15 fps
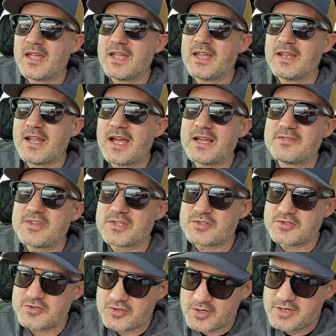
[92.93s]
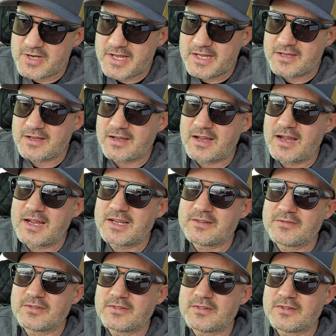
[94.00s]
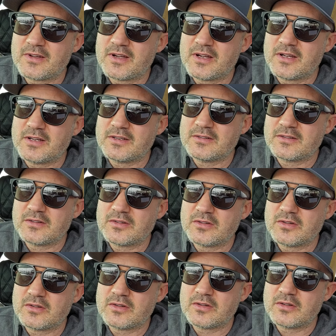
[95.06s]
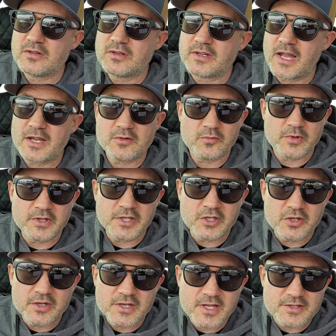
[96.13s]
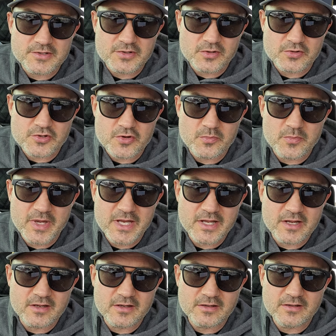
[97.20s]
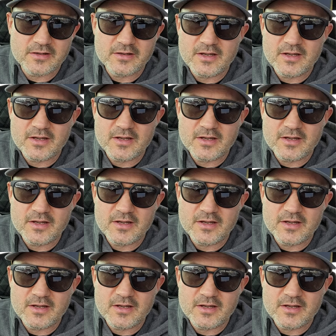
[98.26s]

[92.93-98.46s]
And on this journey, I've uh, gotten really good at social media.